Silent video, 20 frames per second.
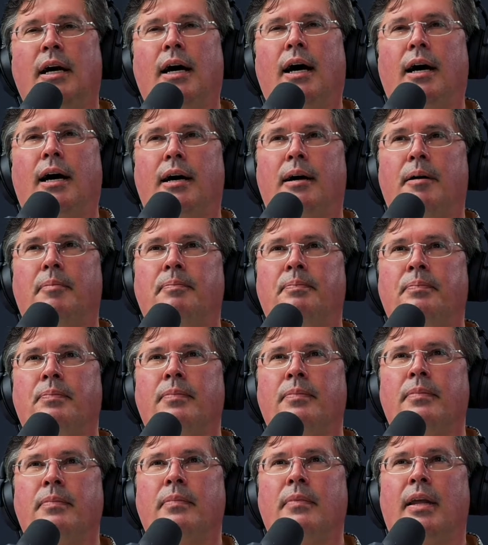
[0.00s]
And
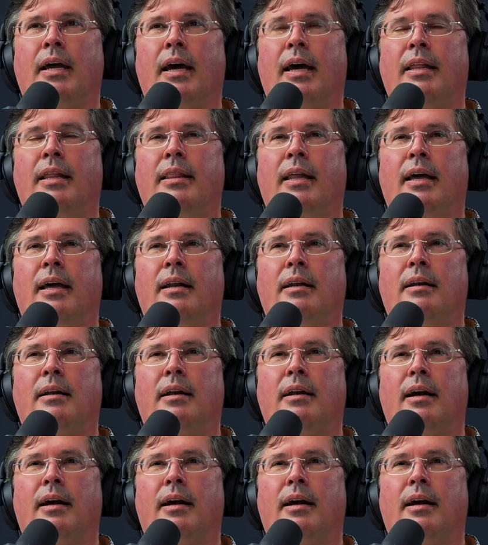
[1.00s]
then